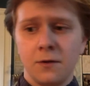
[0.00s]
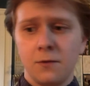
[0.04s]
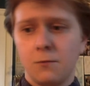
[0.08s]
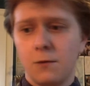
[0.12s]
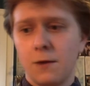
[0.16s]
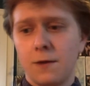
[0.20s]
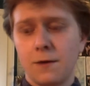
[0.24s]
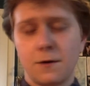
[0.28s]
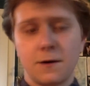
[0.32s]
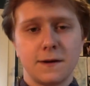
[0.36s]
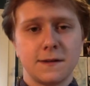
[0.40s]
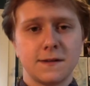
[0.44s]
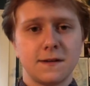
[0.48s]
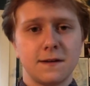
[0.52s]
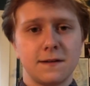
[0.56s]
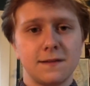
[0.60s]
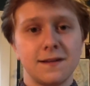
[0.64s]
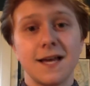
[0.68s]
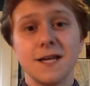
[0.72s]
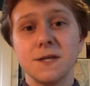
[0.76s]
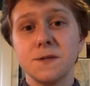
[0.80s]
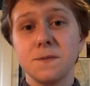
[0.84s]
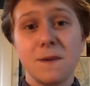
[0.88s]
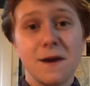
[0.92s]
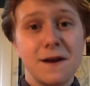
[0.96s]
whether it's a
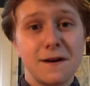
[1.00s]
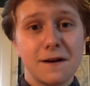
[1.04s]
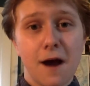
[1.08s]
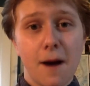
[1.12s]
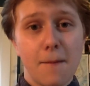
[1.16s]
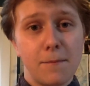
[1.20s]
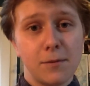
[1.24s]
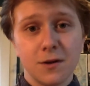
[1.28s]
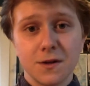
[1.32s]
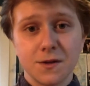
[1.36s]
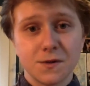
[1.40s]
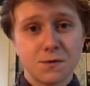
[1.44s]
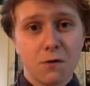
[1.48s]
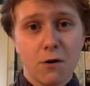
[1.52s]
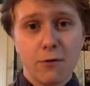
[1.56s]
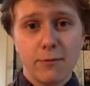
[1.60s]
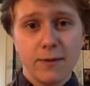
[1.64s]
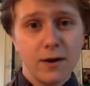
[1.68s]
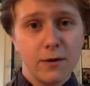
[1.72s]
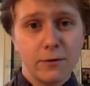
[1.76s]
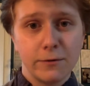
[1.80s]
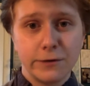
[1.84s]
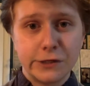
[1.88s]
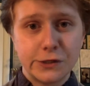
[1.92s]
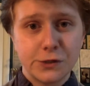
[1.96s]
lesbian couple as
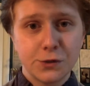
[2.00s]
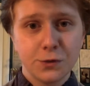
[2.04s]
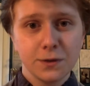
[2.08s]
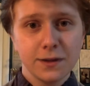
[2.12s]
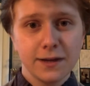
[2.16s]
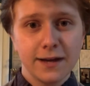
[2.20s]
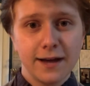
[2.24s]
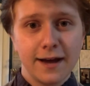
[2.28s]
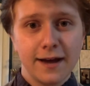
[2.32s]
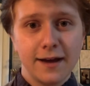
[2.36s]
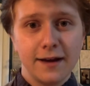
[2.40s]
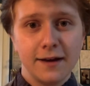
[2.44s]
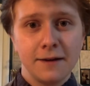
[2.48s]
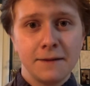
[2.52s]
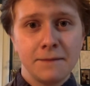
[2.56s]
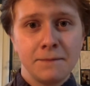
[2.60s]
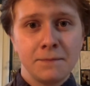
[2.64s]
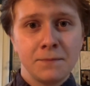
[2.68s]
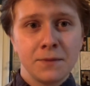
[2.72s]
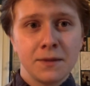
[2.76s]
Romeo and Juliet.